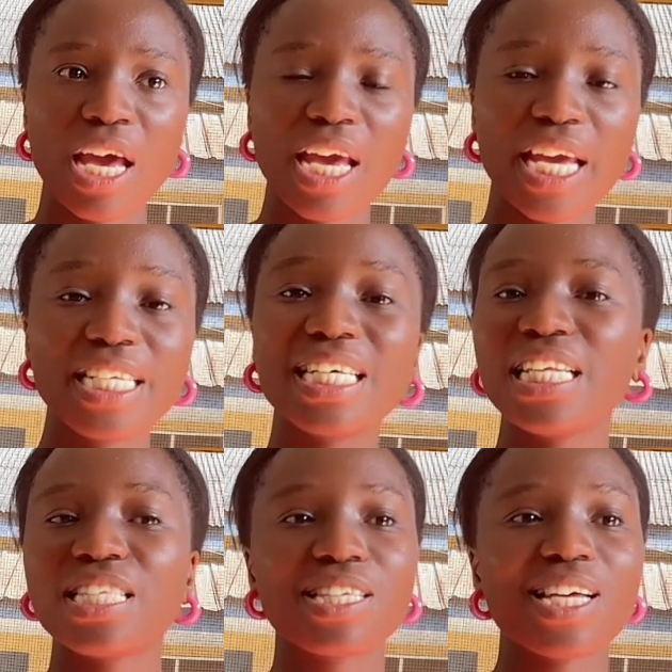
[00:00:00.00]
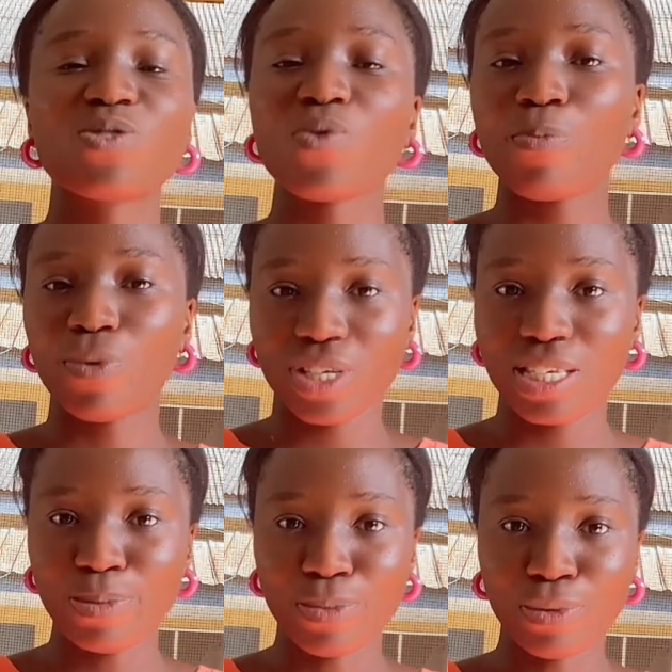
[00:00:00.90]
in the littlest way
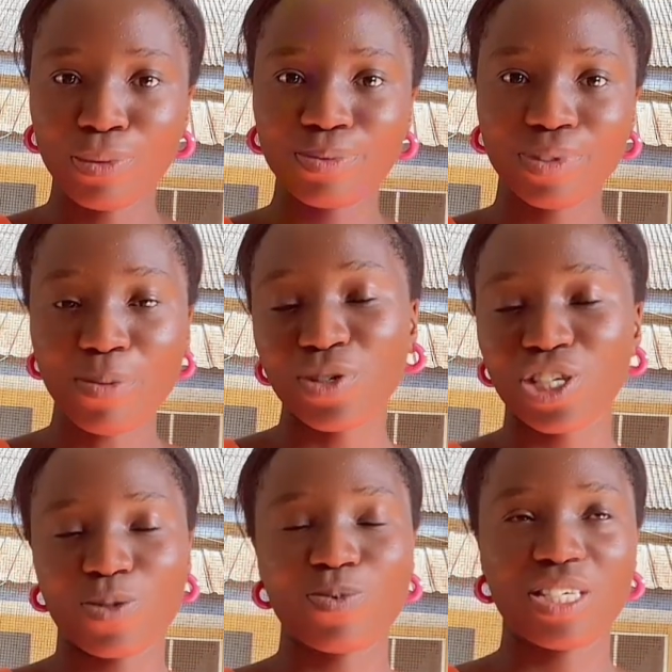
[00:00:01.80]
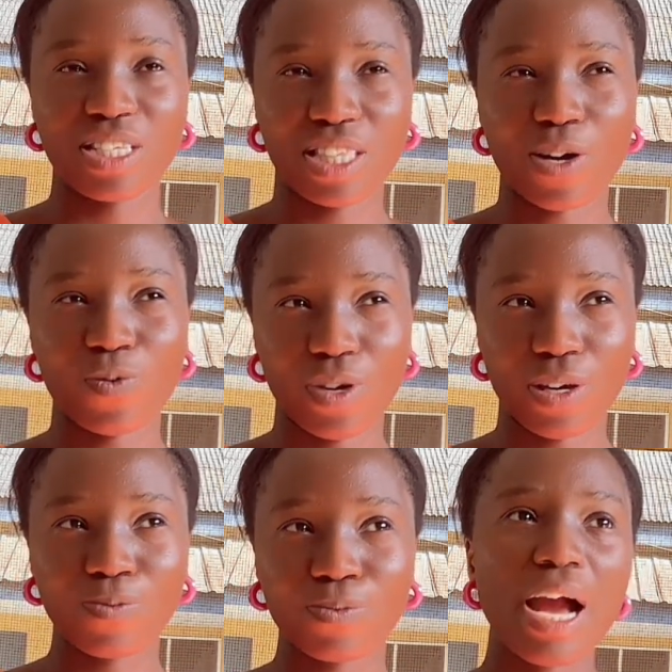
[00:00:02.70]
possible. Let me just put it that way.
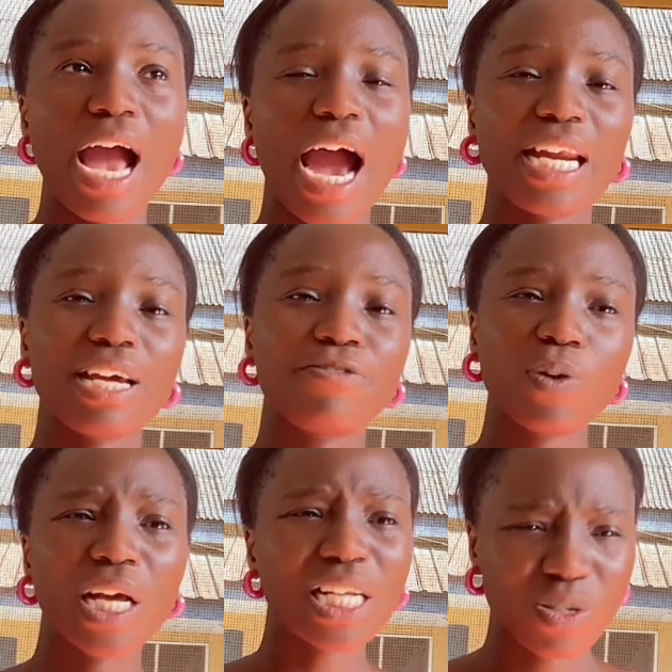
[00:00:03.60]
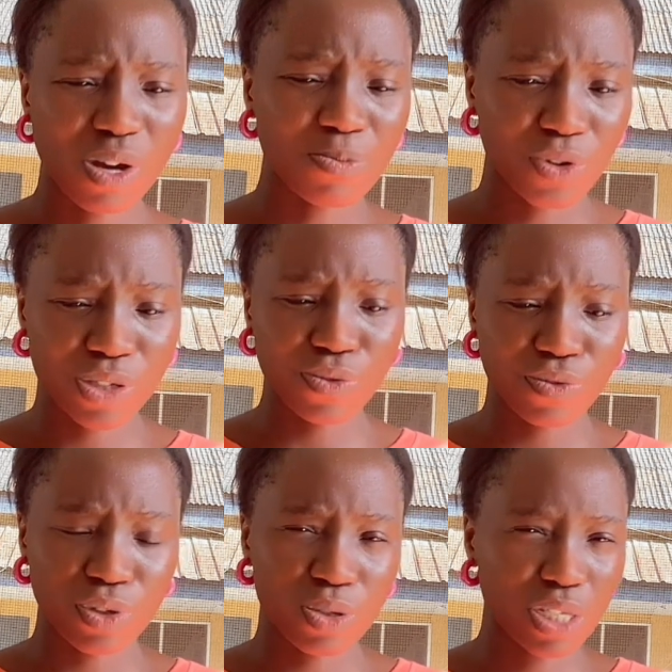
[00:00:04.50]
And I feel like that's why I'm grateful
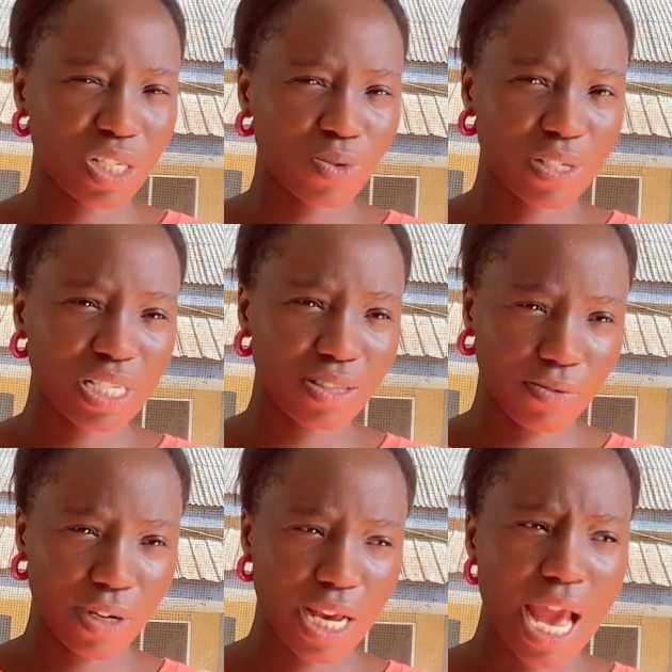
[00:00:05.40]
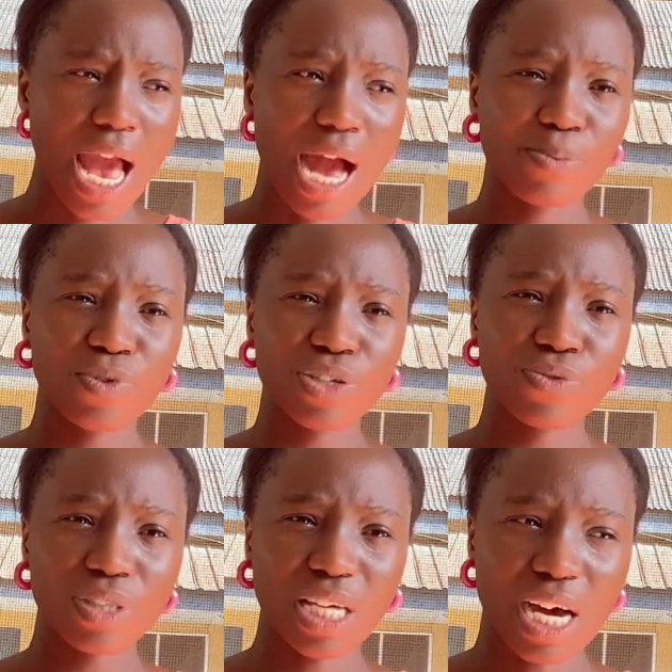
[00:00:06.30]
for 2023. I'm
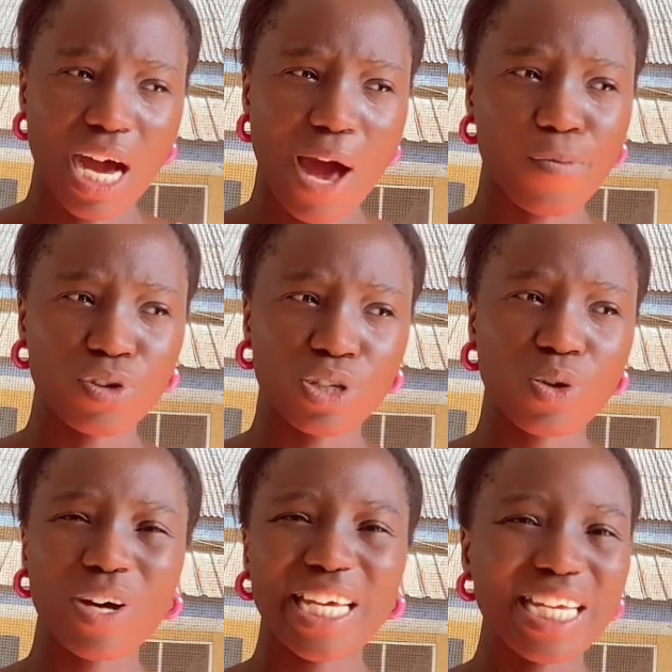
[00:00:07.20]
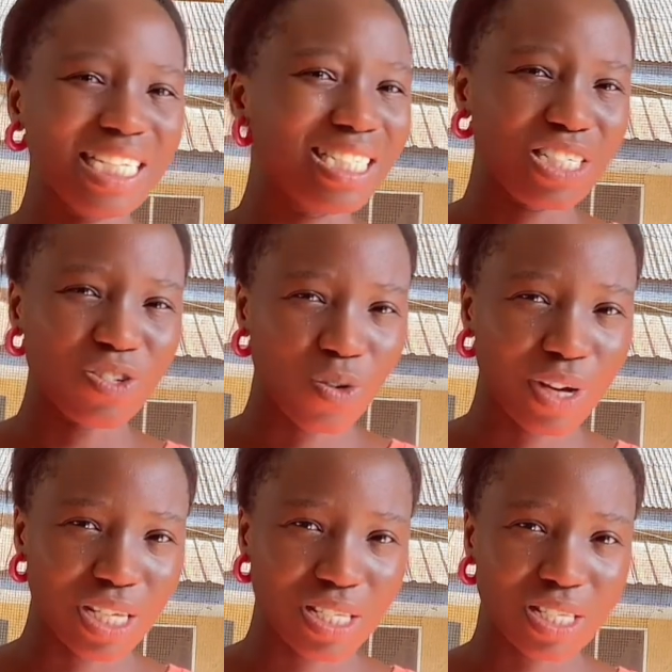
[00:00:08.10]
grateful that I was not in the
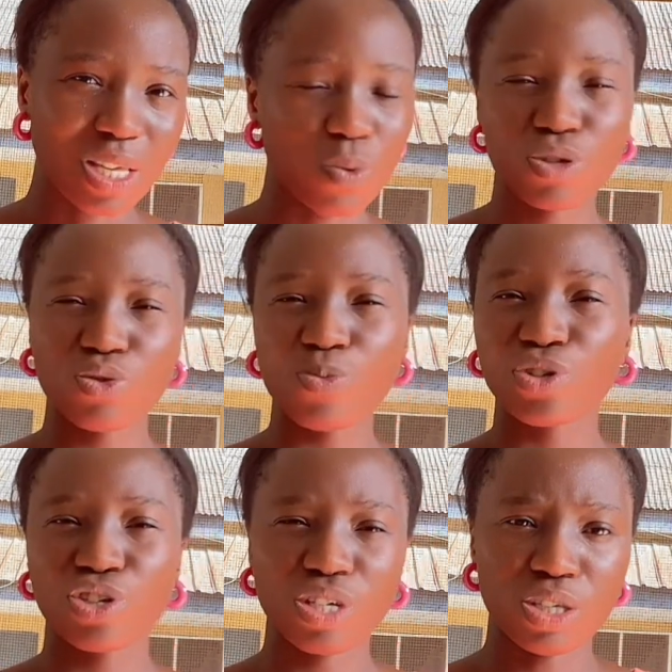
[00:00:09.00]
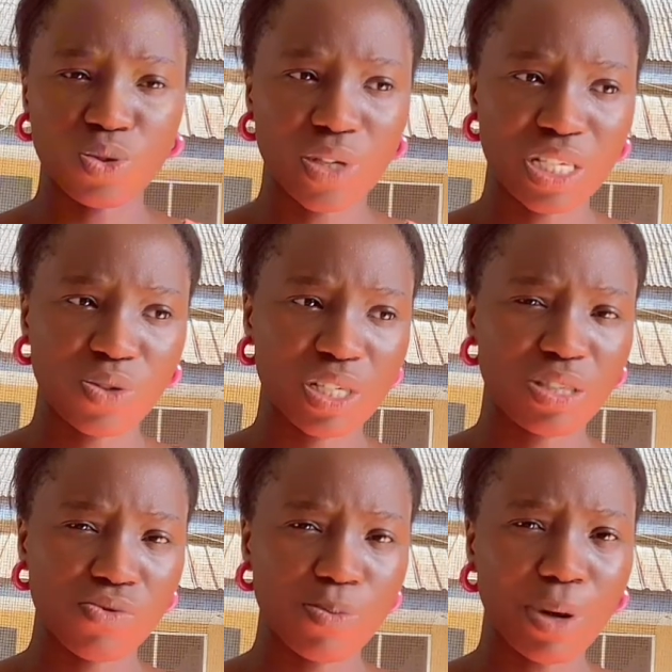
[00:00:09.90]
noise. There was so much noise in
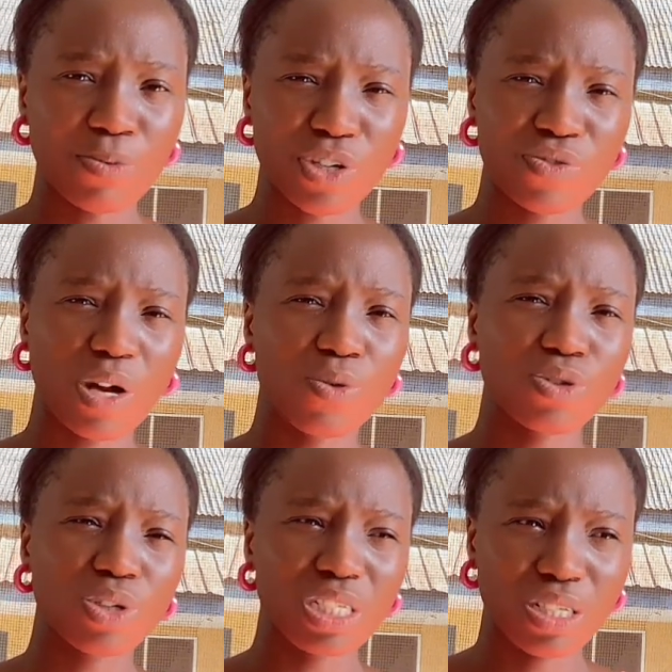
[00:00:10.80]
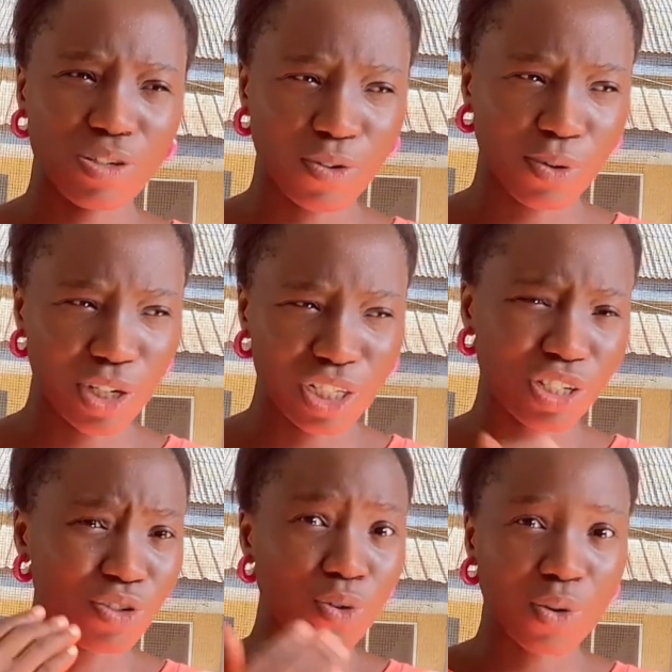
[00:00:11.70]
2023, but I'm grateful that I was not in
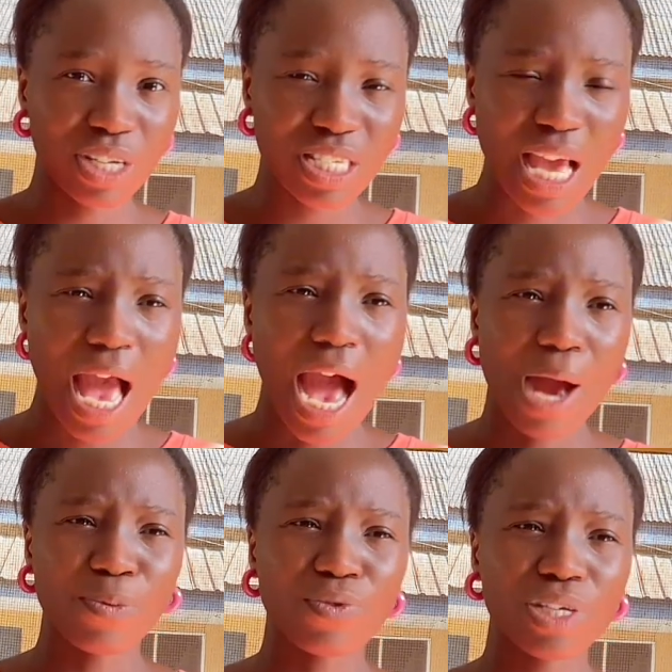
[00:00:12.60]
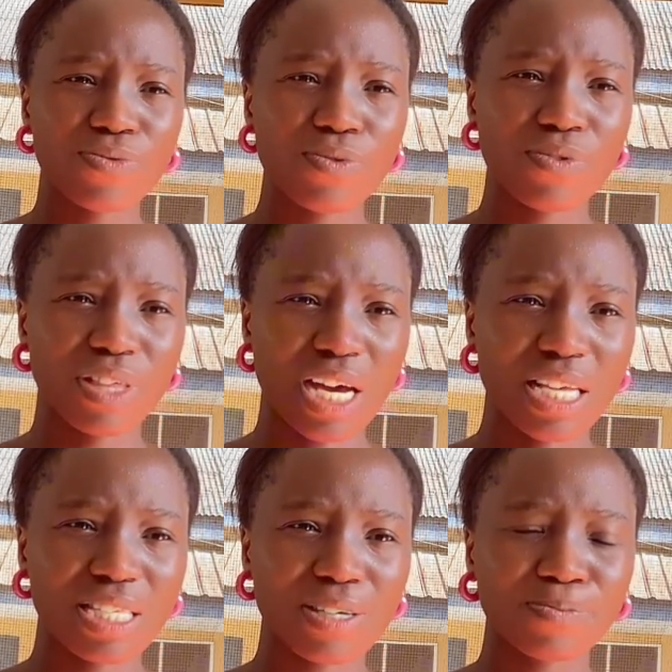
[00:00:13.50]
the noise. I'm grateful that